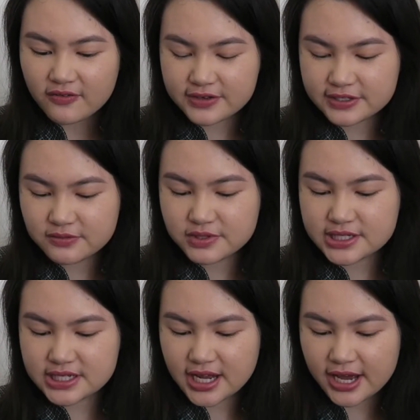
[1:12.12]
for some
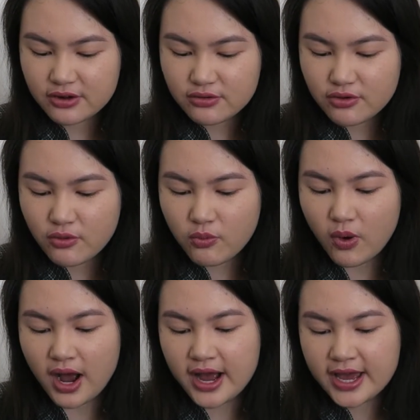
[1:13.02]
reason. I don't know
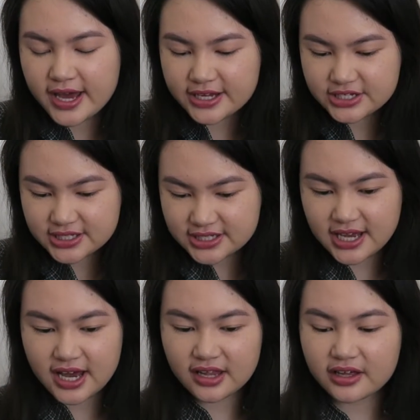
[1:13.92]
why. I just
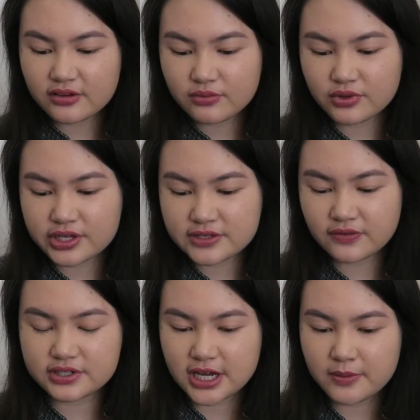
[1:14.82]
had like a really
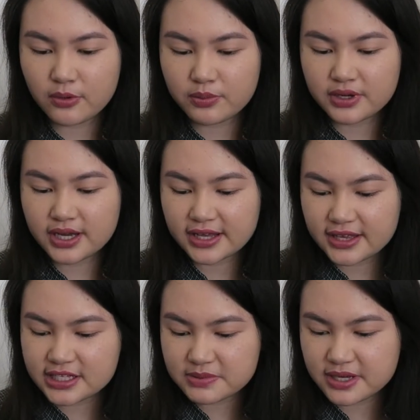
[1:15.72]
difficult time opening. I
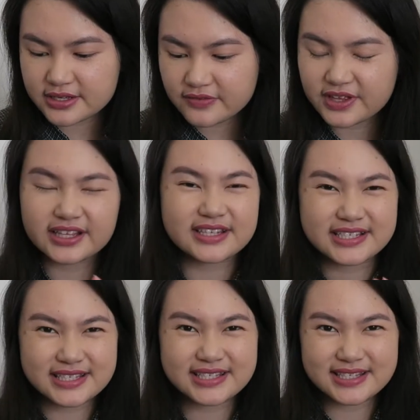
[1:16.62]
think it's because of like the
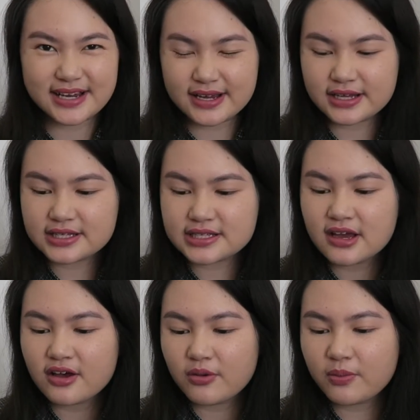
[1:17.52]
studs.
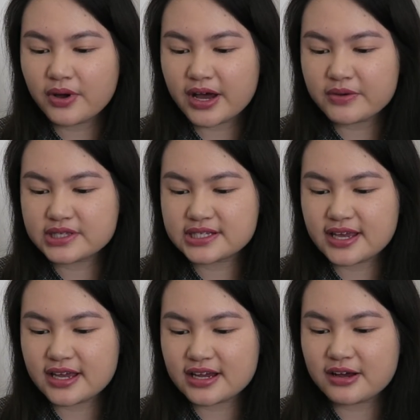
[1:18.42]
But I would
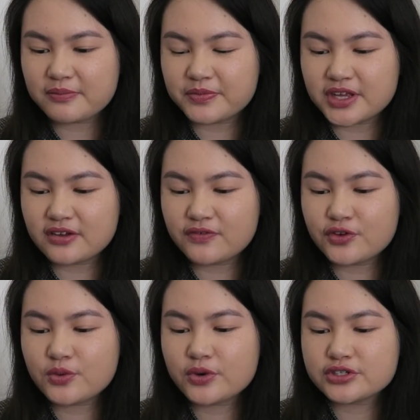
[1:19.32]
say if
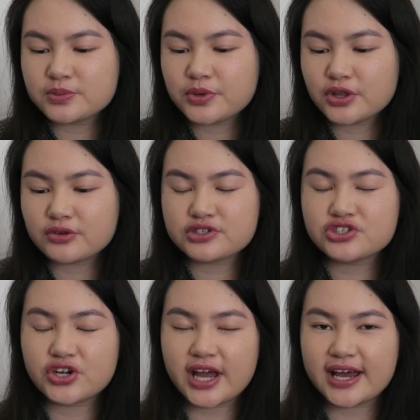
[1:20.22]
you were to put
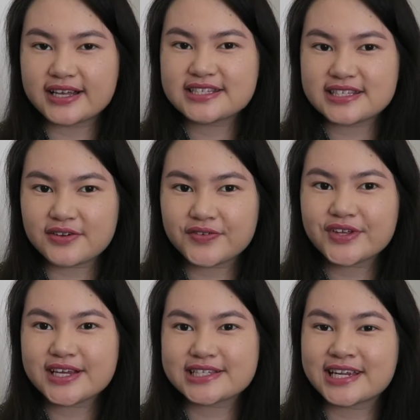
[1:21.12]
lotion on your hands,
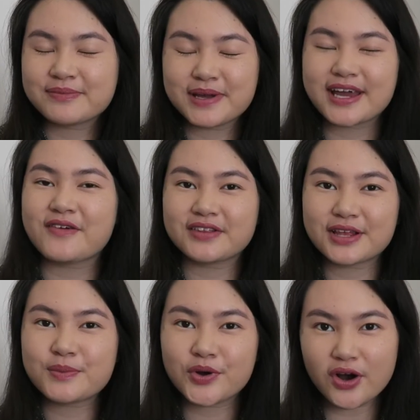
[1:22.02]
definitely it's going to make
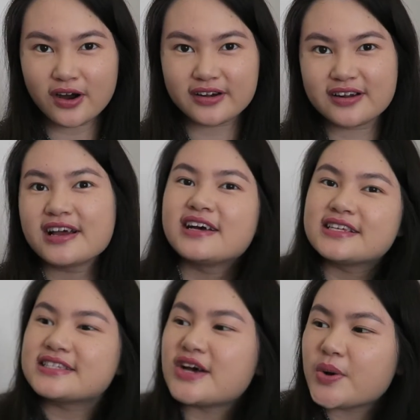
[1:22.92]
everything more harder.
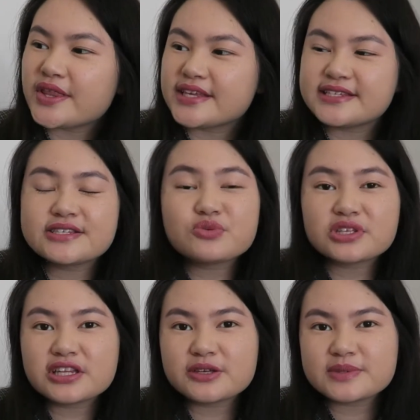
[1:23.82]
So this is
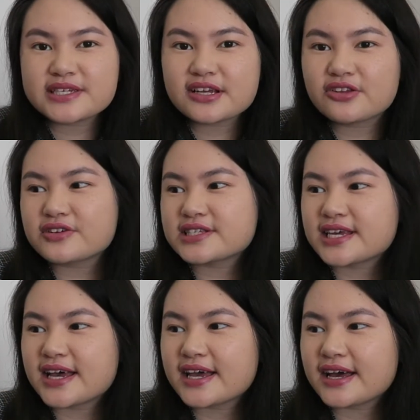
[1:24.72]
what the lipstick looks
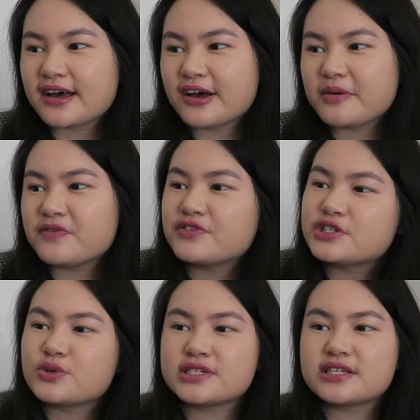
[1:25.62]
like. If you
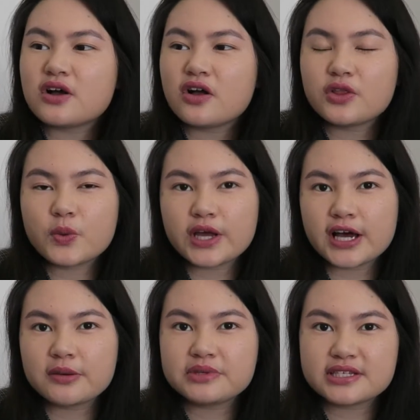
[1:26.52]
twist it all the way
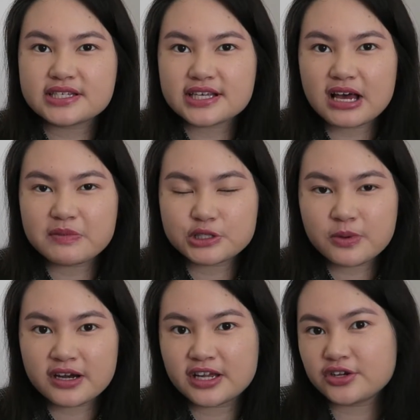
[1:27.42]
up, this is how much
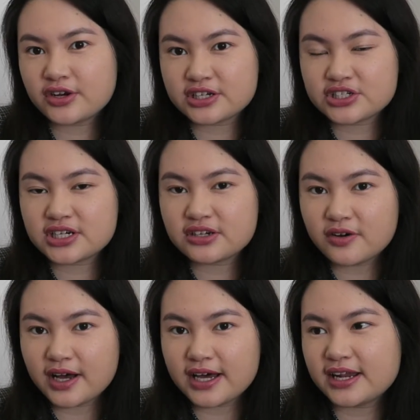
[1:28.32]
product you're actually going to
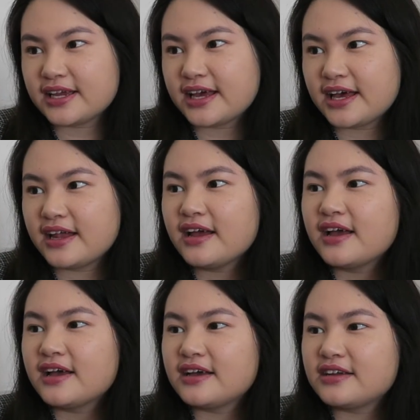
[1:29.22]
go ahead and get.
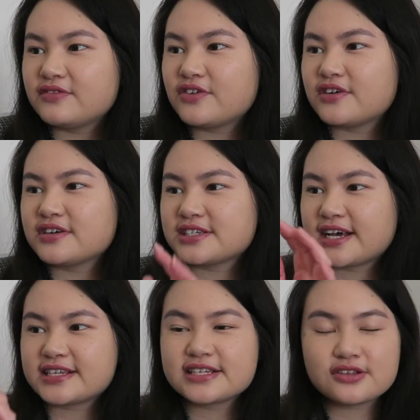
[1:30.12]
And of course,
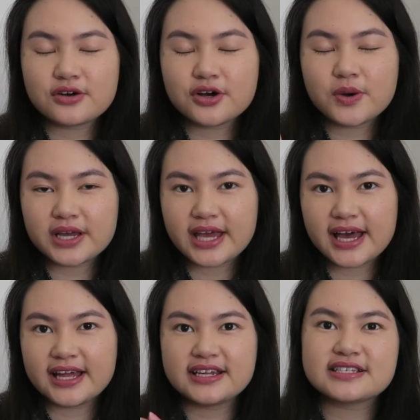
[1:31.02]
has a logo
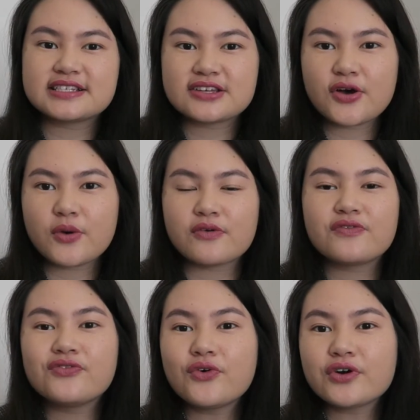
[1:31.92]
again. So
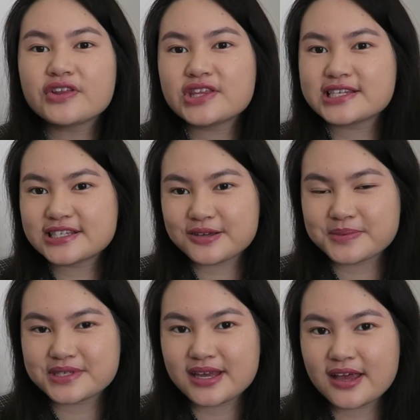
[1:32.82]
for this
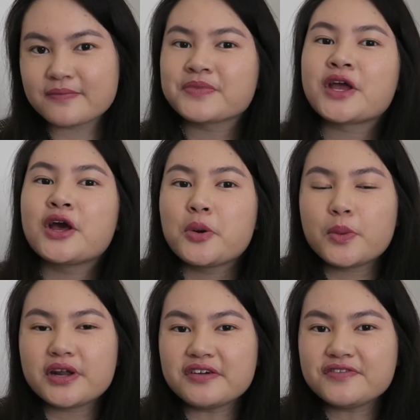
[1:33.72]
lipstick,
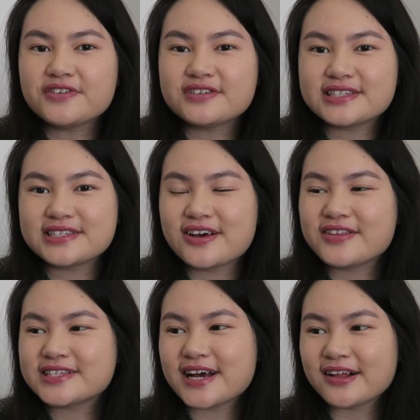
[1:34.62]
when I first
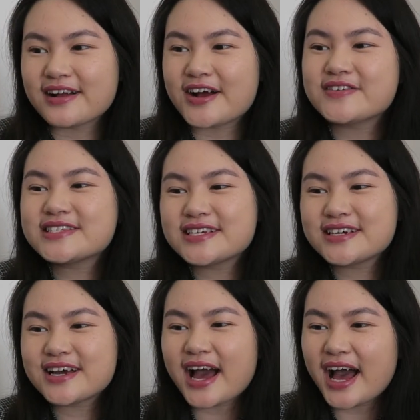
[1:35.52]
saw this color, I was
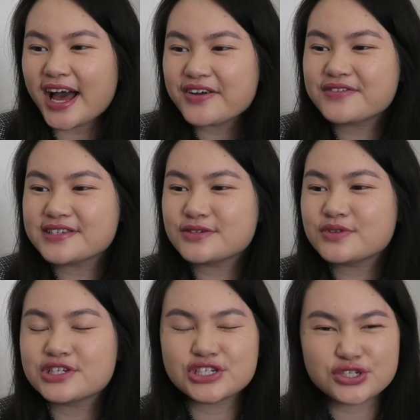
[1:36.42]
like, I wasn't
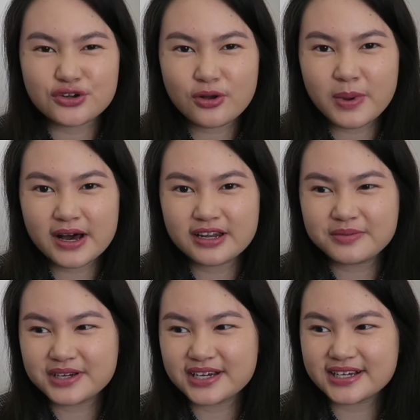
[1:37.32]
really sure about
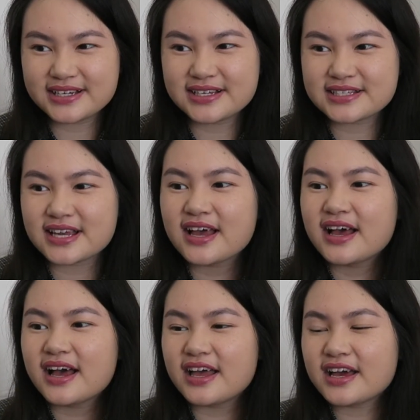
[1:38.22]
it because
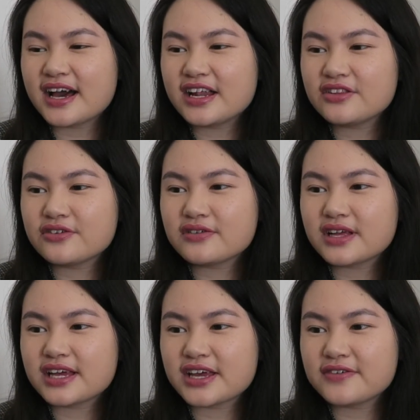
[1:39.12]
it kind of looked
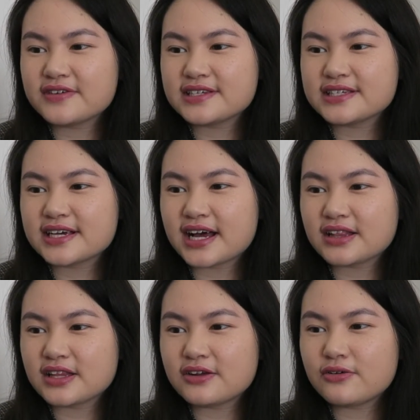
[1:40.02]
like it was like
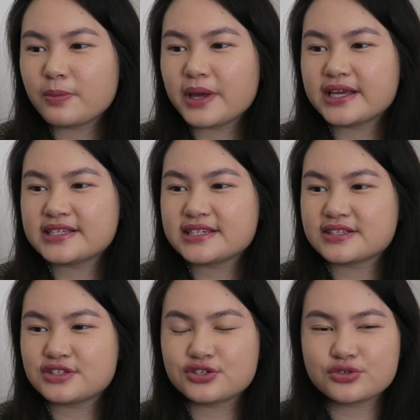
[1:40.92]
a little bit
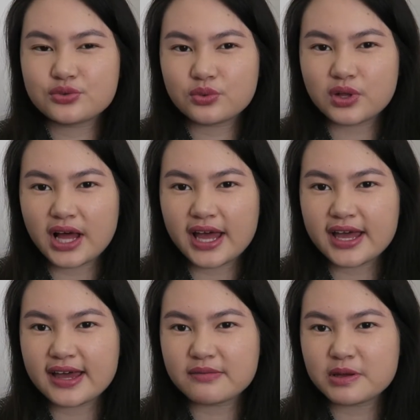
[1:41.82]
too
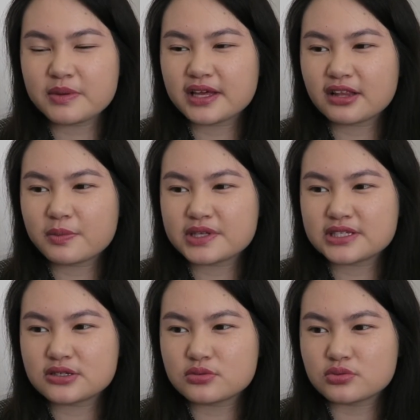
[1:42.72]
light and maybe like a little
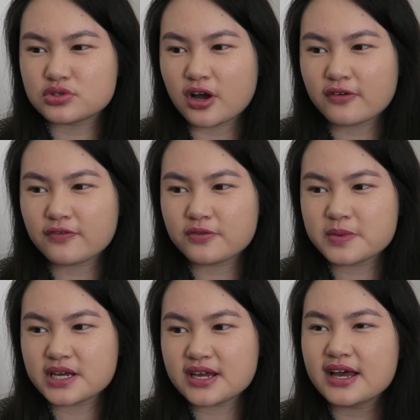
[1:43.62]
bit too dark for
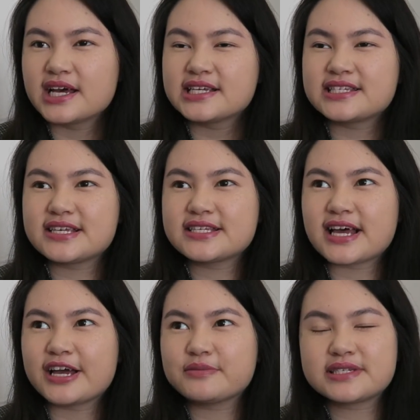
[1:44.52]
me, since
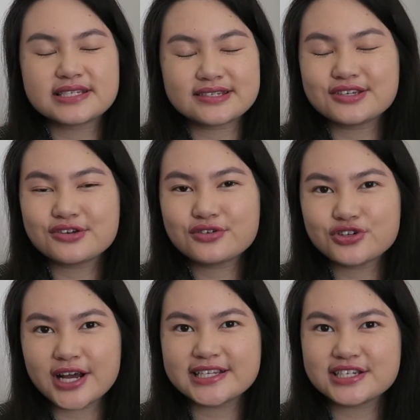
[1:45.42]
I'm still
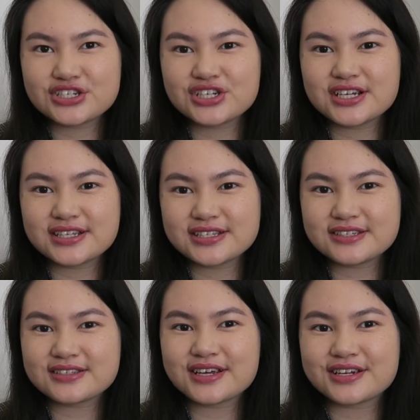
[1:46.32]
transitioning
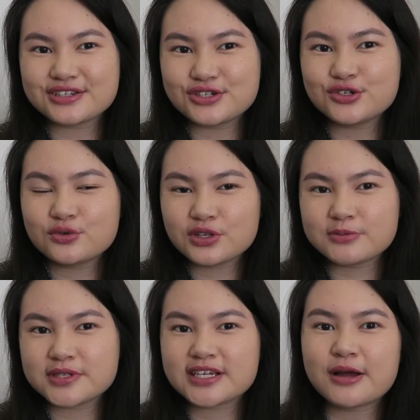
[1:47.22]
into like nude
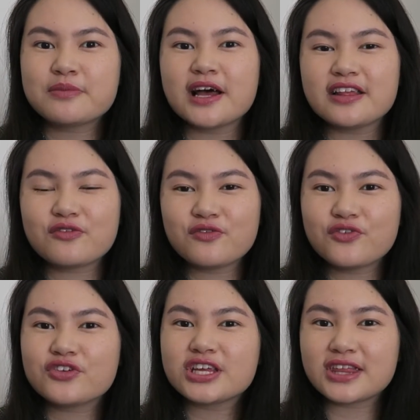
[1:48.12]
lipstick. I'm not like
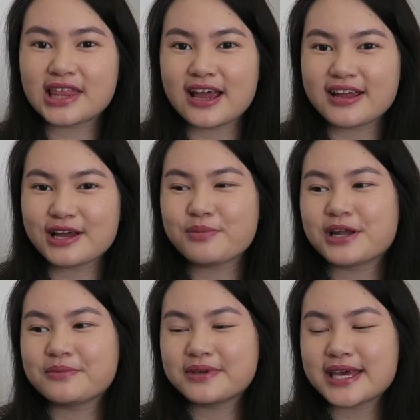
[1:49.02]
fully there yet,
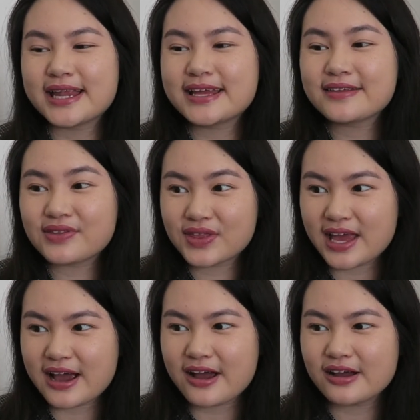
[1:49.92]
but I'm getting
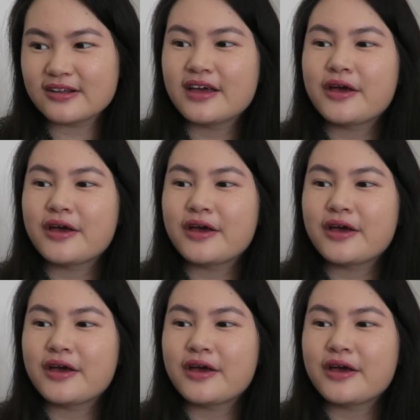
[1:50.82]
there.